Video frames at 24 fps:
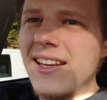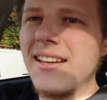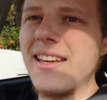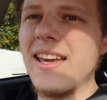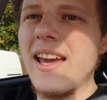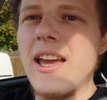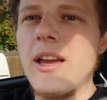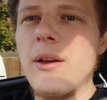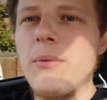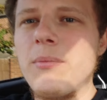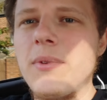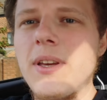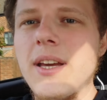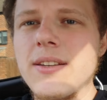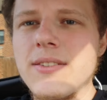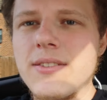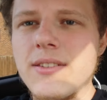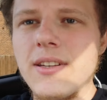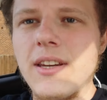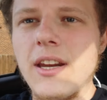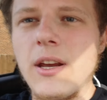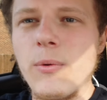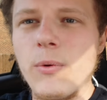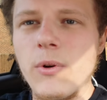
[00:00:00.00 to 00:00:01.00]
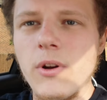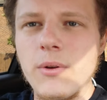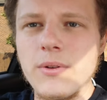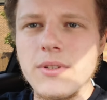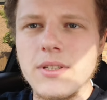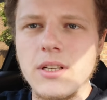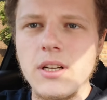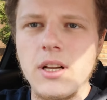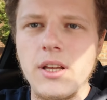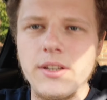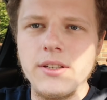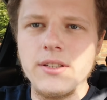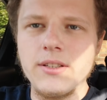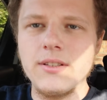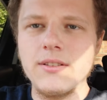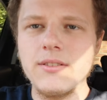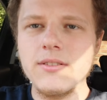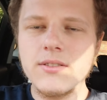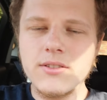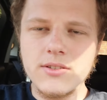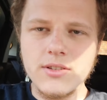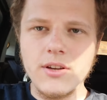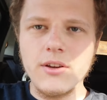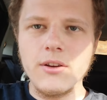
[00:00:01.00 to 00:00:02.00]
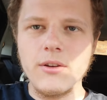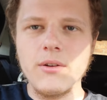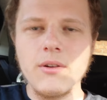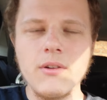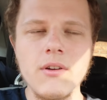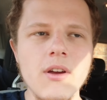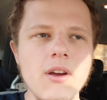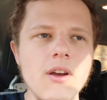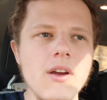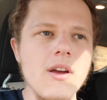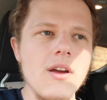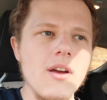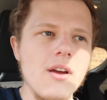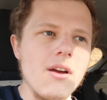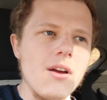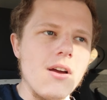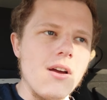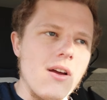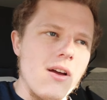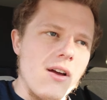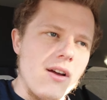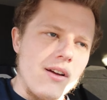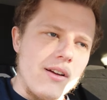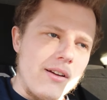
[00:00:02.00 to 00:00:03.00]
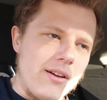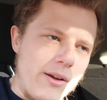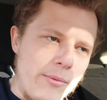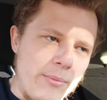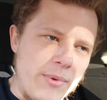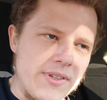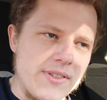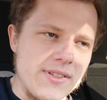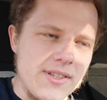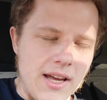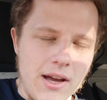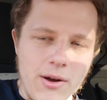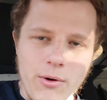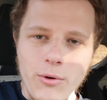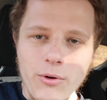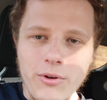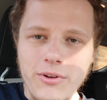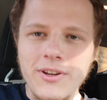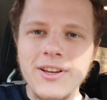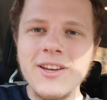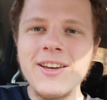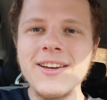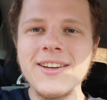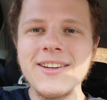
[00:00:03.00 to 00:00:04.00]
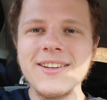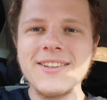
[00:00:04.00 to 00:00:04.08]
it came yesterday when I was in London, so I missed out on